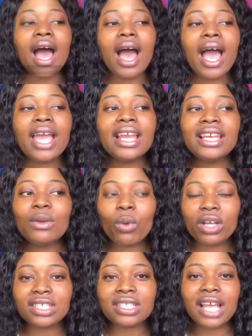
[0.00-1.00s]
I
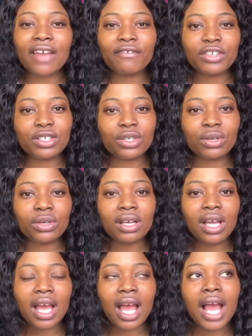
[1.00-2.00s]
watched that video
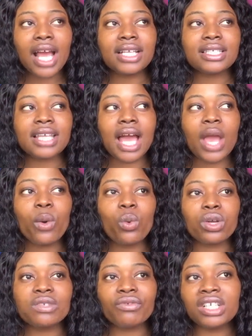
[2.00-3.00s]
and I
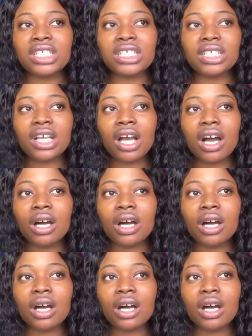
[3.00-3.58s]
was really